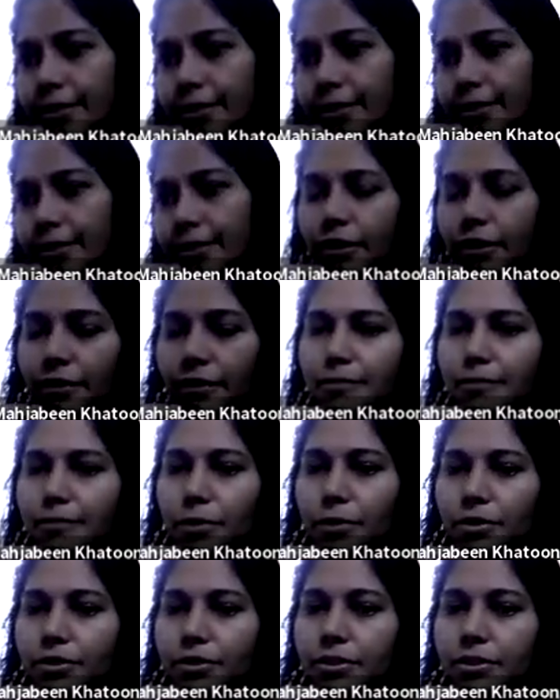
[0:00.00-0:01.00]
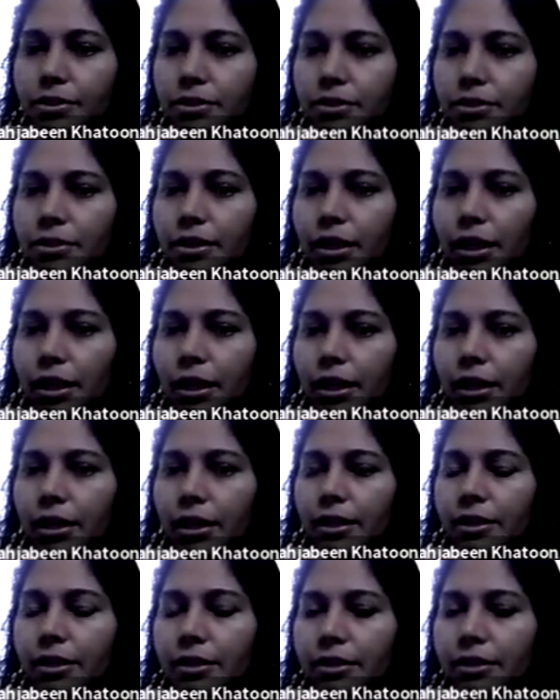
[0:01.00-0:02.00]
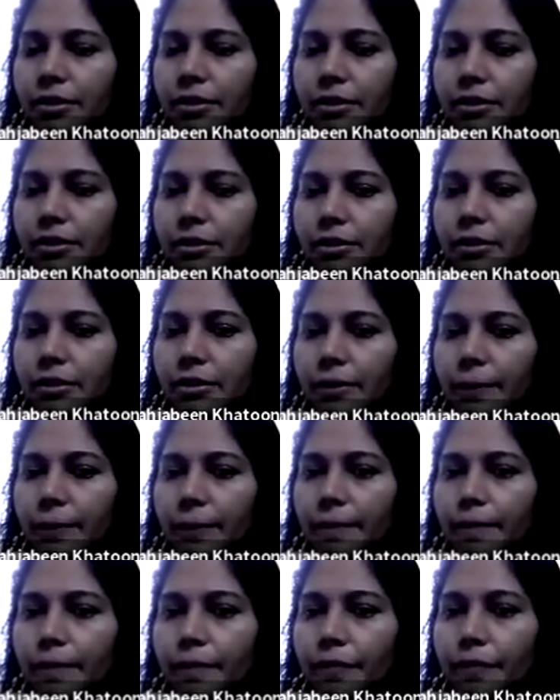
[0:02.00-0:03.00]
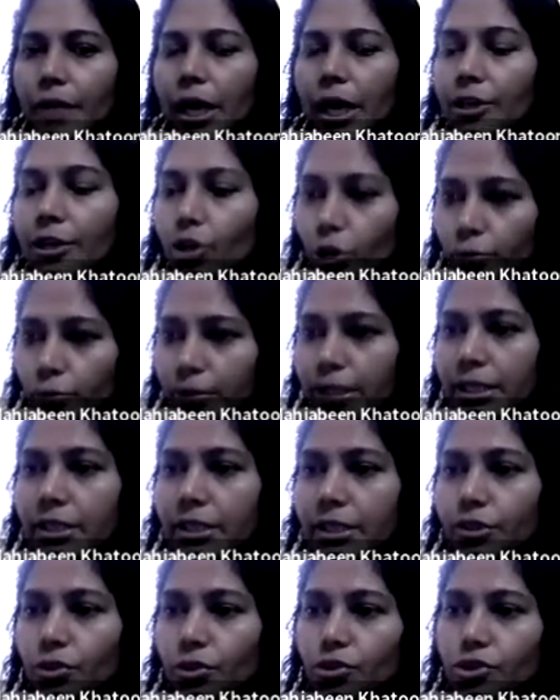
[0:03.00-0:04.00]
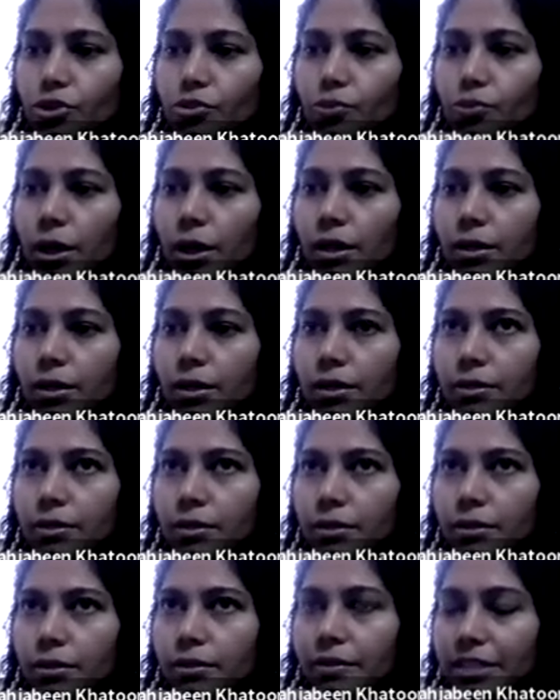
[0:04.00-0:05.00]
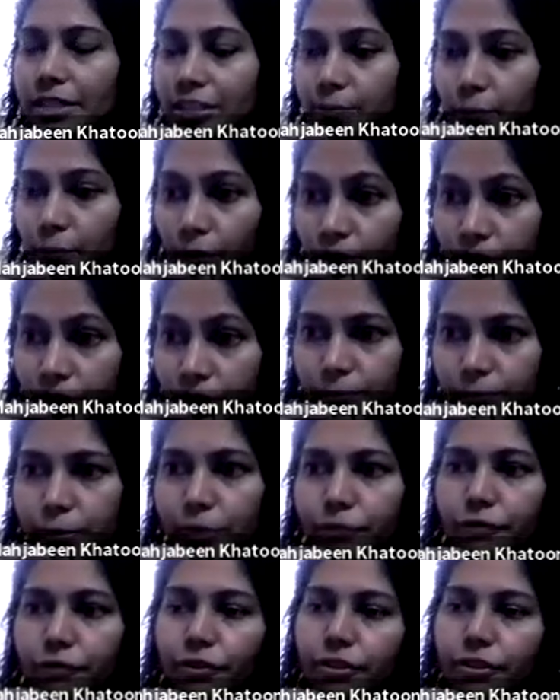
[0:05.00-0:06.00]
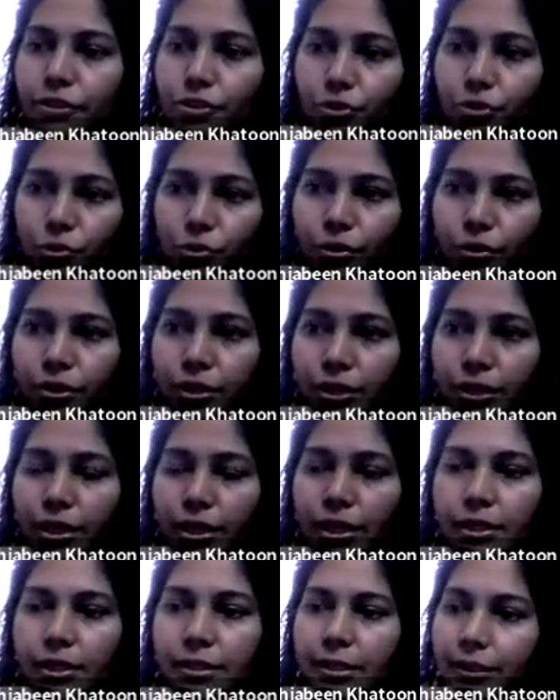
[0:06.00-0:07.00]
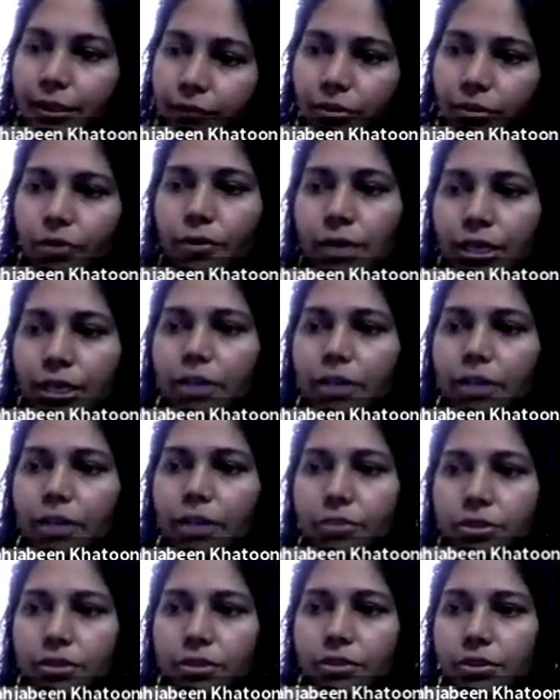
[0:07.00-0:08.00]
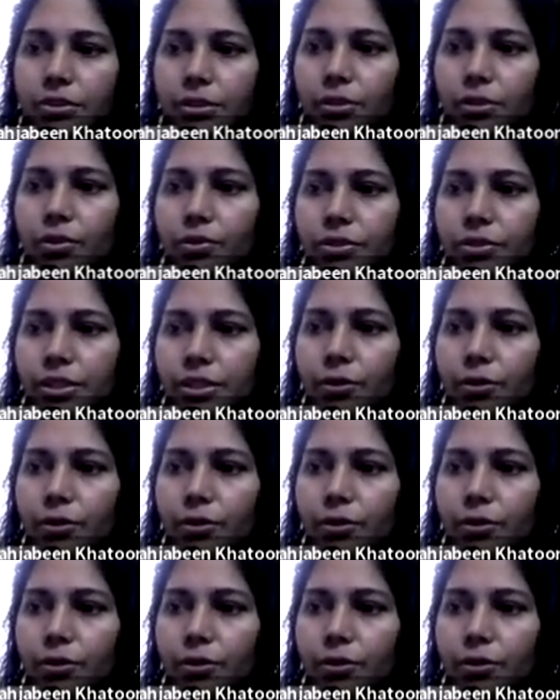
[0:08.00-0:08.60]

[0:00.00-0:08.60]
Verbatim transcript: it is very very important and uh, and normally, those who are uh, responsible for the door, they hmm. will only close the close